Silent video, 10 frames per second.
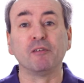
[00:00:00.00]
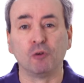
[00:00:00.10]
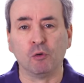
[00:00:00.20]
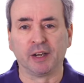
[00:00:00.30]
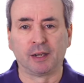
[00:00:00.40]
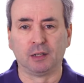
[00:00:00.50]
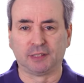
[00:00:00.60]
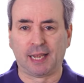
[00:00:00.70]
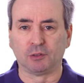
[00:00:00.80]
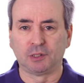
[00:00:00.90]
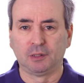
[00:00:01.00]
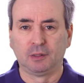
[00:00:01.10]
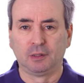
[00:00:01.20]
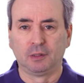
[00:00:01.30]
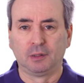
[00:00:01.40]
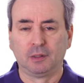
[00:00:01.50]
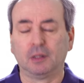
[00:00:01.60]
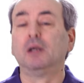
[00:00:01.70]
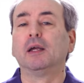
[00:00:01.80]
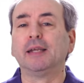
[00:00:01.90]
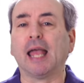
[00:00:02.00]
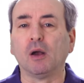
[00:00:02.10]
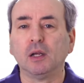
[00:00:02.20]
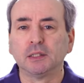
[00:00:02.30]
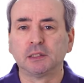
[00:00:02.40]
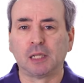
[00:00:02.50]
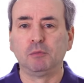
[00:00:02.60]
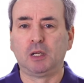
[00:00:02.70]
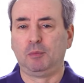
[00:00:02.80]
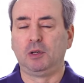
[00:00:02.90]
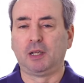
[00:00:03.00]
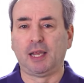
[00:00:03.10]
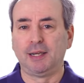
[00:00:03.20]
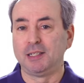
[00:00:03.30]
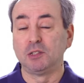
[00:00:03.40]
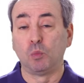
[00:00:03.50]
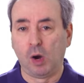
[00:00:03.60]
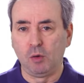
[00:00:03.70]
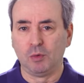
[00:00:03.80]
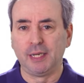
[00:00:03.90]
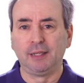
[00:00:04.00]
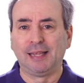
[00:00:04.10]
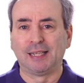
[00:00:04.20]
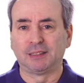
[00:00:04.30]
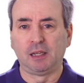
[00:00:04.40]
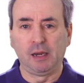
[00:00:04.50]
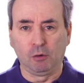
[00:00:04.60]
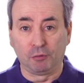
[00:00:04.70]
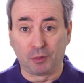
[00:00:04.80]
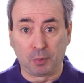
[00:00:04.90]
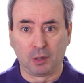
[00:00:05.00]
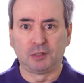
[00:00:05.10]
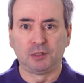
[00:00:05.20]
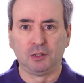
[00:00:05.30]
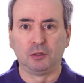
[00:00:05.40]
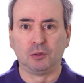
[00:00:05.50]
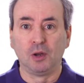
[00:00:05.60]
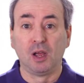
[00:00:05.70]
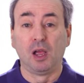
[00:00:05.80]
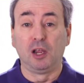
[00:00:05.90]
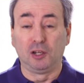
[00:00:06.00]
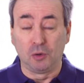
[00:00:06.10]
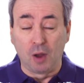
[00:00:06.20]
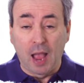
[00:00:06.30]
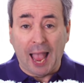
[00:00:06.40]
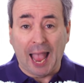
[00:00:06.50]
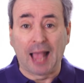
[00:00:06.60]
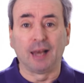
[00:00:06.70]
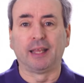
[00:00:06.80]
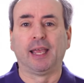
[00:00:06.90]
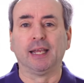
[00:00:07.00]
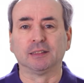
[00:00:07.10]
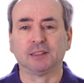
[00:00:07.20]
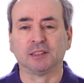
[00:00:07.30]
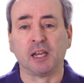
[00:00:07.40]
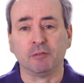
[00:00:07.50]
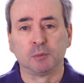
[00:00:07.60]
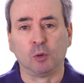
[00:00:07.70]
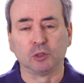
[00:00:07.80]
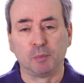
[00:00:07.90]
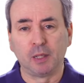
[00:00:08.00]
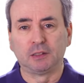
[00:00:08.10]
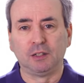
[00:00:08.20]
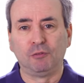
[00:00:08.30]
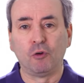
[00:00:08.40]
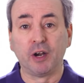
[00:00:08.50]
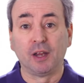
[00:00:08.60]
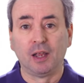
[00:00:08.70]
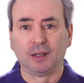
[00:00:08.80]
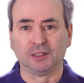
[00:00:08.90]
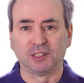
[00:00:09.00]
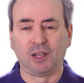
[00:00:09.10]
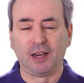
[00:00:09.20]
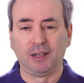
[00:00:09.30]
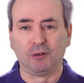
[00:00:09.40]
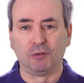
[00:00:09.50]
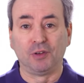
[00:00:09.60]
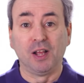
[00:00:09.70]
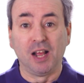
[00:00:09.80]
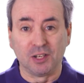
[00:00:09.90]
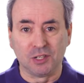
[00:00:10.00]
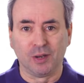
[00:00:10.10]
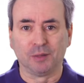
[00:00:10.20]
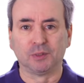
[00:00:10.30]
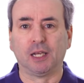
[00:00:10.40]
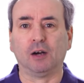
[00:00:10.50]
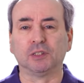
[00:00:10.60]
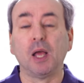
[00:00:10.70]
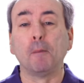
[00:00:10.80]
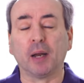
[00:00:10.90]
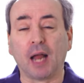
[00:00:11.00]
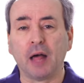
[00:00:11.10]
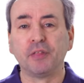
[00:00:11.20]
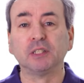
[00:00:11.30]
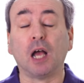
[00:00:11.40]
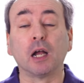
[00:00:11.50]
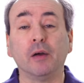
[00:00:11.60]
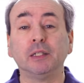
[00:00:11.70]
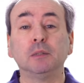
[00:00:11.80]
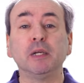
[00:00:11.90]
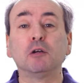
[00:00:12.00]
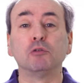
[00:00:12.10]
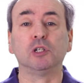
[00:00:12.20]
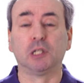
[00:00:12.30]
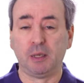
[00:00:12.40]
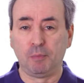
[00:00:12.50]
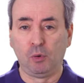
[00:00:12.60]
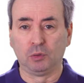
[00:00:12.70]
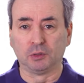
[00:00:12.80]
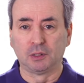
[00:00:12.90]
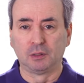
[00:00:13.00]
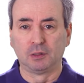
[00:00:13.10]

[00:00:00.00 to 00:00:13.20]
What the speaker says: before it goes out? Now, some communications won't need that sign off. The person who you allocate to take responsibility for it can sign it off and do it themselves. But others are going to be crucially important.